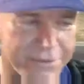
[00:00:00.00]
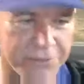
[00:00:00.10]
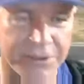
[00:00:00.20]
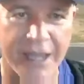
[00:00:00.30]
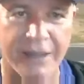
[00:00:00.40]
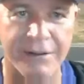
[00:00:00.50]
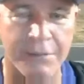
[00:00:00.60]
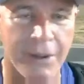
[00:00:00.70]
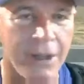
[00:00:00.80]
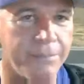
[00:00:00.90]

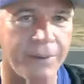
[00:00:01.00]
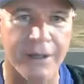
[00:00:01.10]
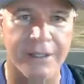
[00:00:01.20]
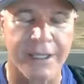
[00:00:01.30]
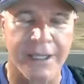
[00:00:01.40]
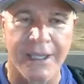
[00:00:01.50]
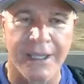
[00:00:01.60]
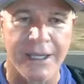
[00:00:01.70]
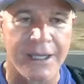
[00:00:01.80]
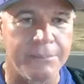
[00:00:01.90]
ballpark.
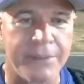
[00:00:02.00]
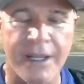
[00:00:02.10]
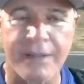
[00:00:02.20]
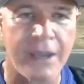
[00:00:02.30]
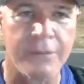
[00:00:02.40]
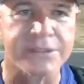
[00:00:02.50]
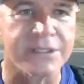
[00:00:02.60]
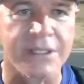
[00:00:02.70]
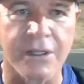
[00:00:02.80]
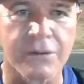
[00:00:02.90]
But that
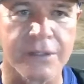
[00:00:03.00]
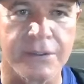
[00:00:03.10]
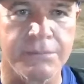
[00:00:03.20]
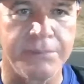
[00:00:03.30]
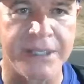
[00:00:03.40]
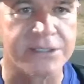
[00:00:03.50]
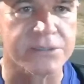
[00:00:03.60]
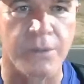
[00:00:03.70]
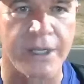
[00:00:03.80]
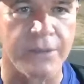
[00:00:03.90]
wasn't the only big
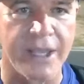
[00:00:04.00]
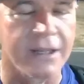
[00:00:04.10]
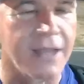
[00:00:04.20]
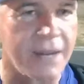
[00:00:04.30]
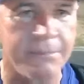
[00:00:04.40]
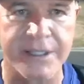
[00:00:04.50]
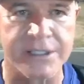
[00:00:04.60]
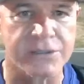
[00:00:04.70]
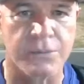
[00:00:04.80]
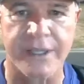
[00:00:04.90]
swing. We had a lot of big
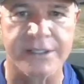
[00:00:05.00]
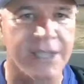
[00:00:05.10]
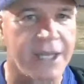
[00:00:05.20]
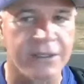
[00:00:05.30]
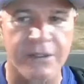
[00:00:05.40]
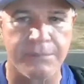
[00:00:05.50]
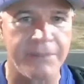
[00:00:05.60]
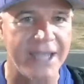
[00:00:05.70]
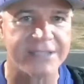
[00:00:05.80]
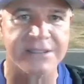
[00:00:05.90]
swings, a lot of good at
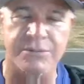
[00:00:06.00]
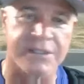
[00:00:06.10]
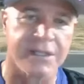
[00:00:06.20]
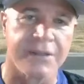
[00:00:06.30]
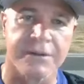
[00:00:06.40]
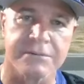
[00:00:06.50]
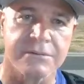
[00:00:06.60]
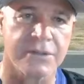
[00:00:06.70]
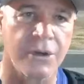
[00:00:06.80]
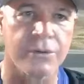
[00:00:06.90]
bats. It was another
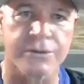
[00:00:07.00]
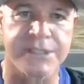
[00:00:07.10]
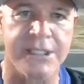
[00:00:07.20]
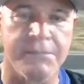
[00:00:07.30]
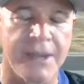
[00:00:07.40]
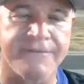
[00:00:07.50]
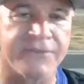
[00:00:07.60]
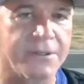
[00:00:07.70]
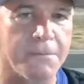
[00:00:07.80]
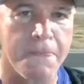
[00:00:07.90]
total team
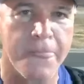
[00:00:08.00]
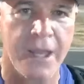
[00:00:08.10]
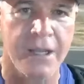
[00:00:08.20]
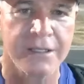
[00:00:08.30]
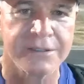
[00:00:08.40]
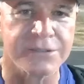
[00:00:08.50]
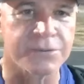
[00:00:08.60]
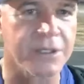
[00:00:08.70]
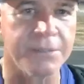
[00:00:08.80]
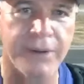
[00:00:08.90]
effort. Just
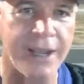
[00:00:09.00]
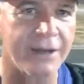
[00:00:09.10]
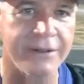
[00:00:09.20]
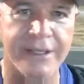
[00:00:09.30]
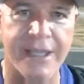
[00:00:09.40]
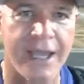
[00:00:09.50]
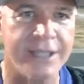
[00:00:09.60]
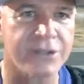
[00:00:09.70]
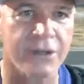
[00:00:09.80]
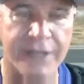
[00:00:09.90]
really proud of the
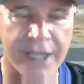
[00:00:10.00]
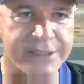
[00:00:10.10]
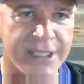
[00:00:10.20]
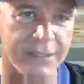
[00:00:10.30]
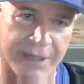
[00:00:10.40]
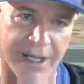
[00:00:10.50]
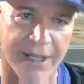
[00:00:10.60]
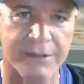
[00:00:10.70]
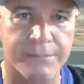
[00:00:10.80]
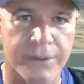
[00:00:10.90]
guys. All the guys came in out
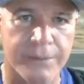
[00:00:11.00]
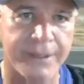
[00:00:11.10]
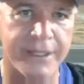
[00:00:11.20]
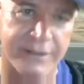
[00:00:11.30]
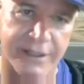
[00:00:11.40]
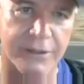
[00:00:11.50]
of the bullpen and did a